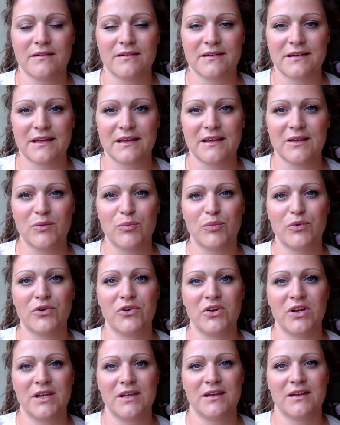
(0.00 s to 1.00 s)
deeper
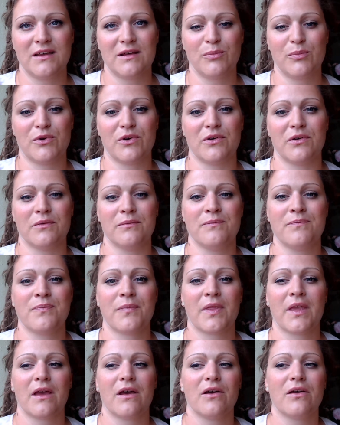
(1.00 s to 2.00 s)
and deeper
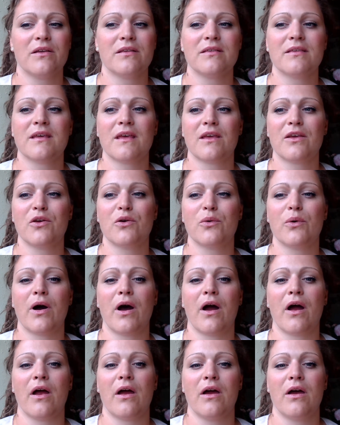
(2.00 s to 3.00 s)
until you
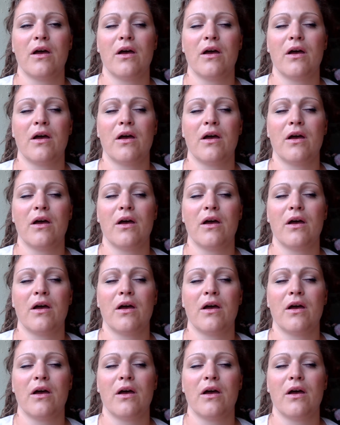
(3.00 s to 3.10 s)
are